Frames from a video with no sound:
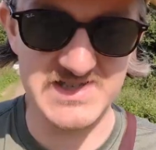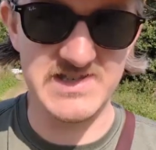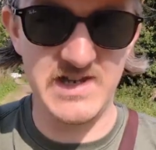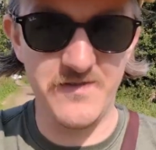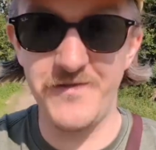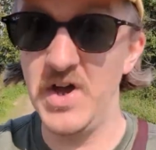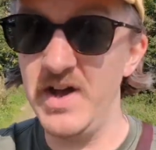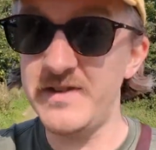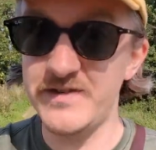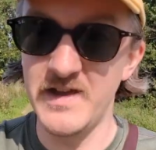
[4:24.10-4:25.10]
to see
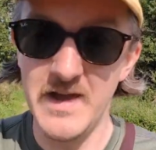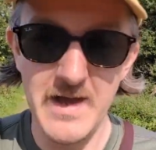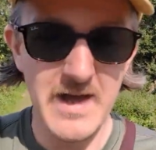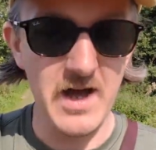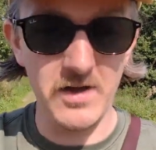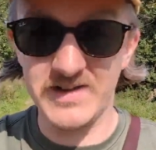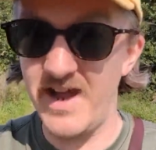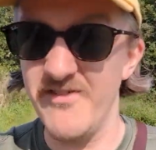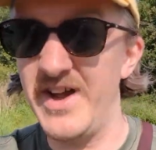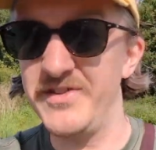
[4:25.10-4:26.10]
first. I'll
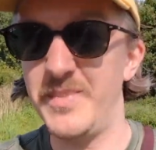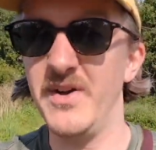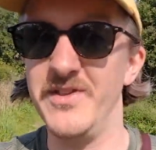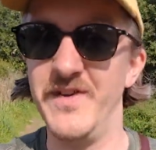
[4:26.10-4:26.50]
get around to both